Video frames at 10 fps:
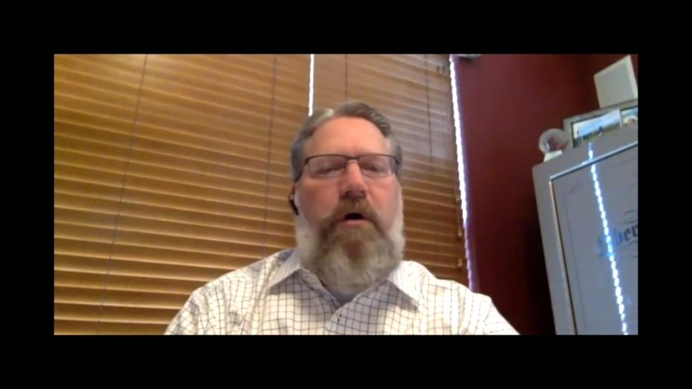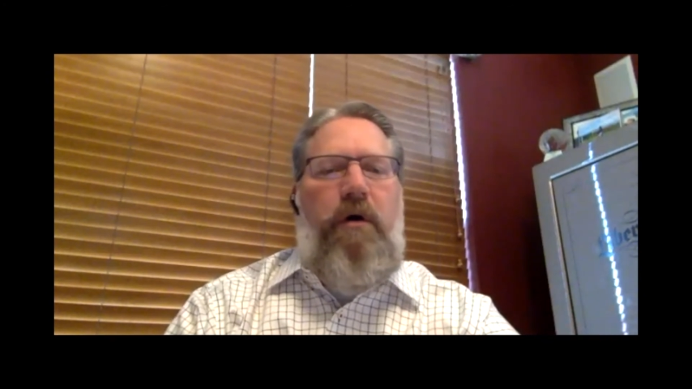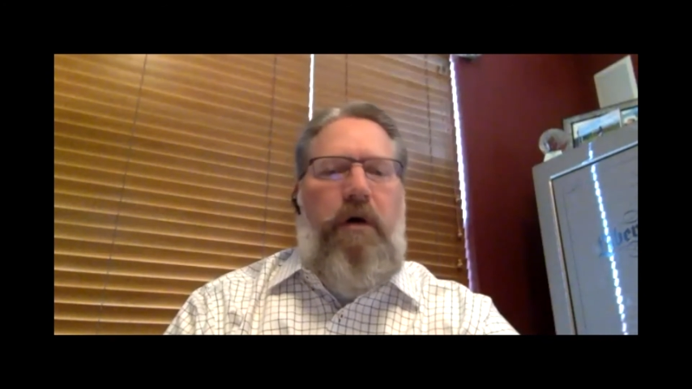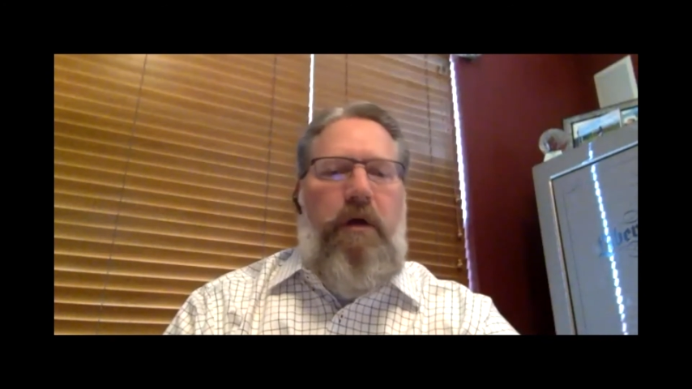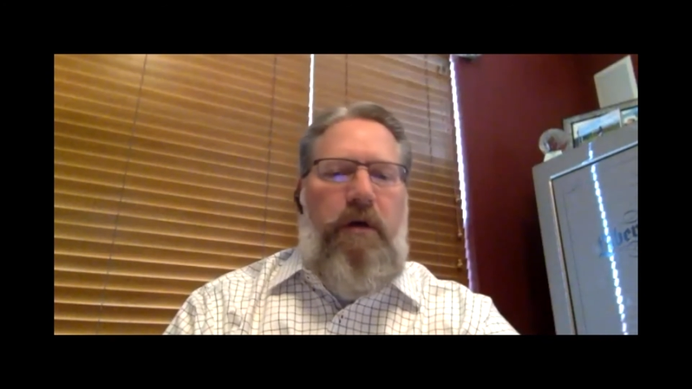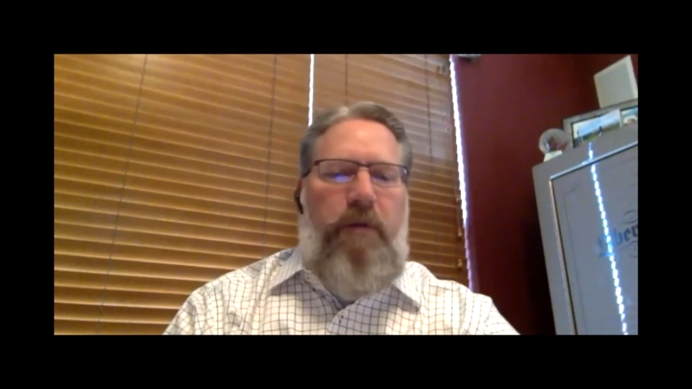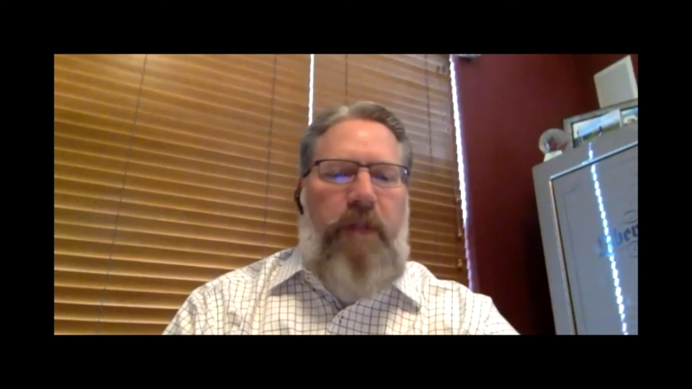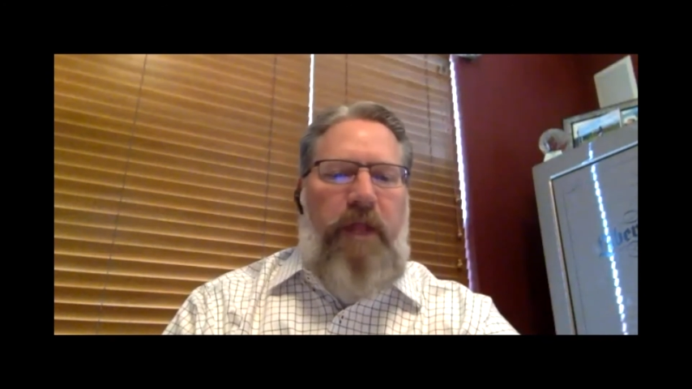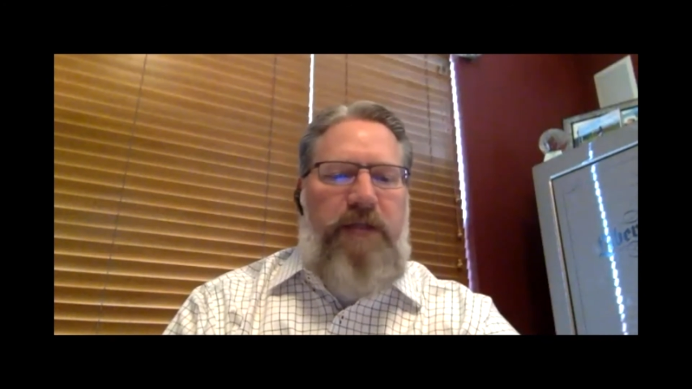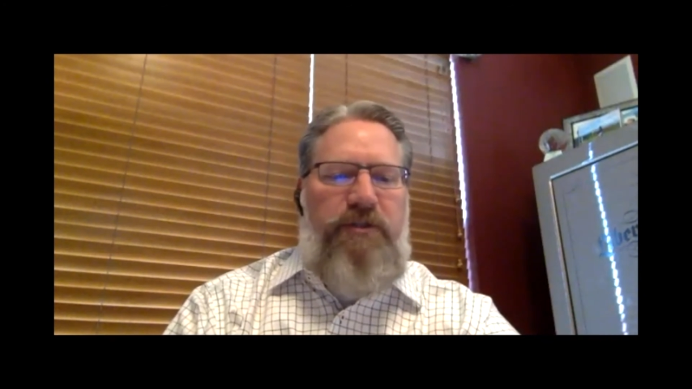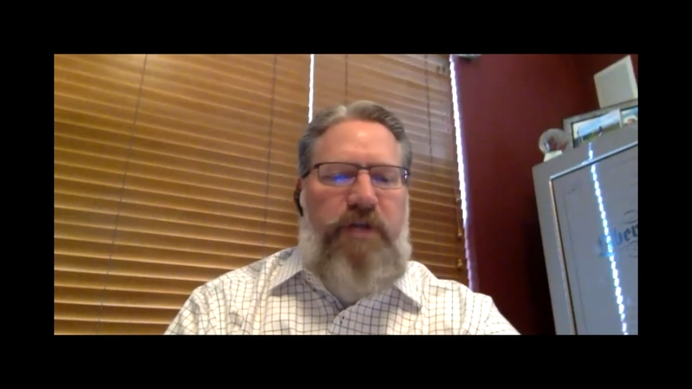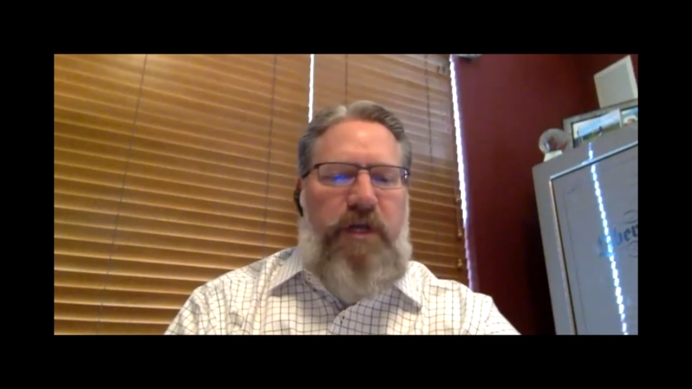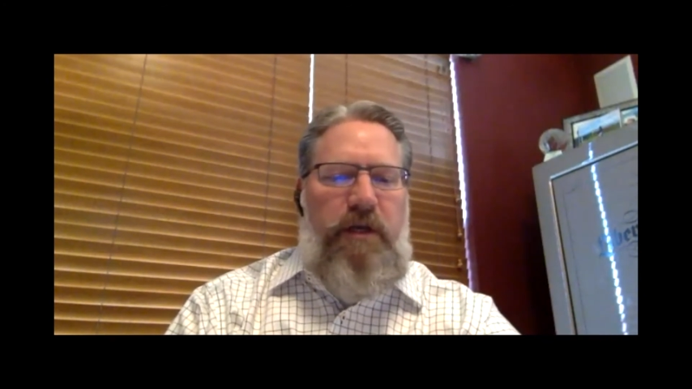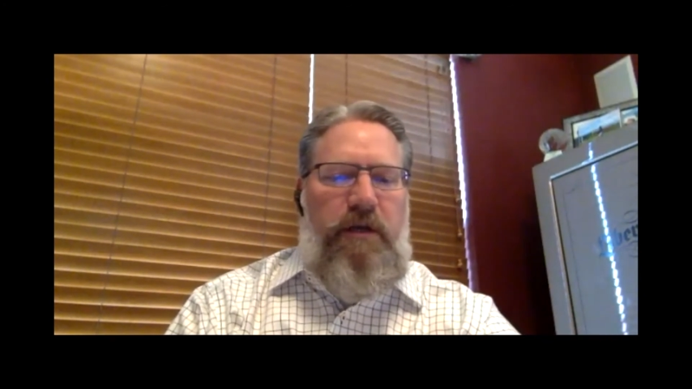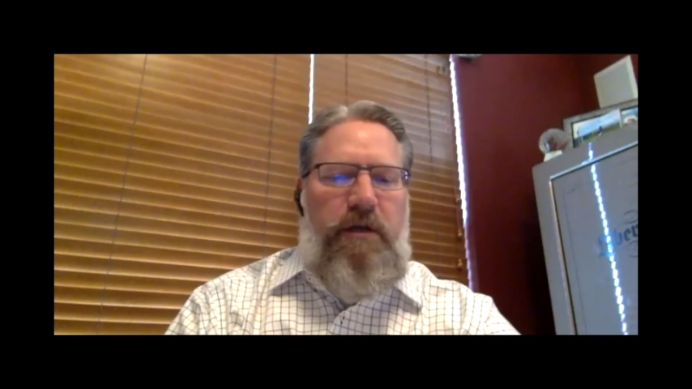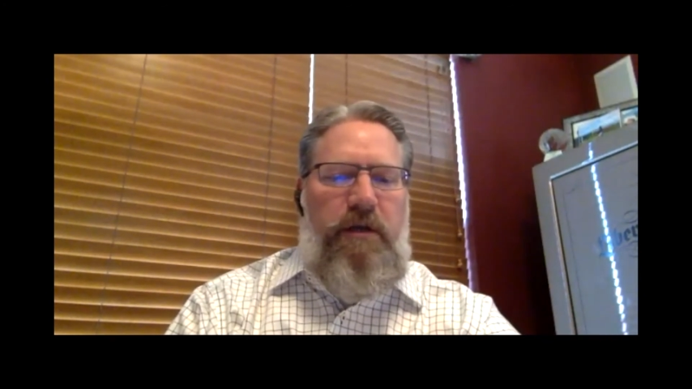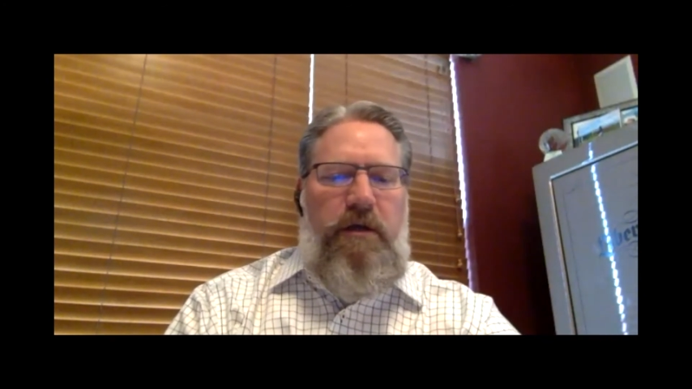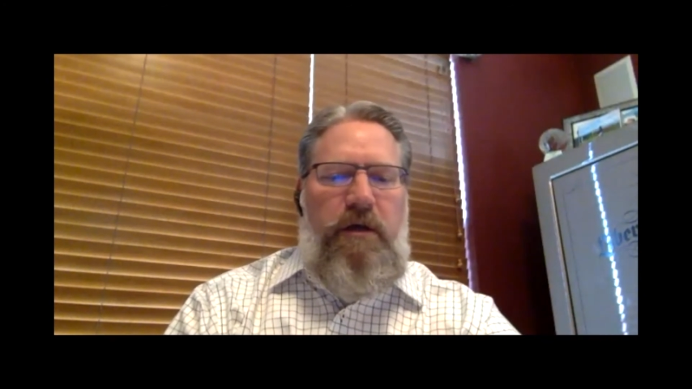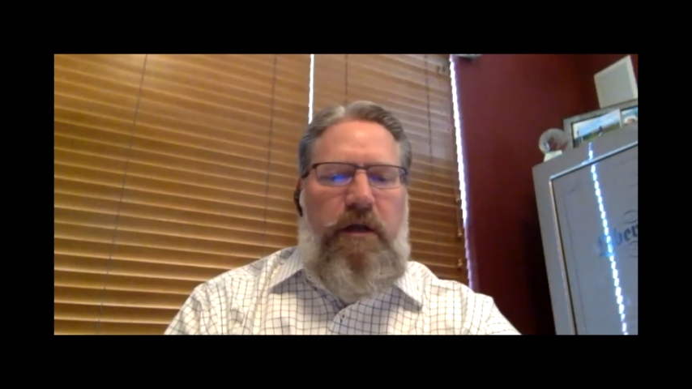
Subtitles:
on a blockchain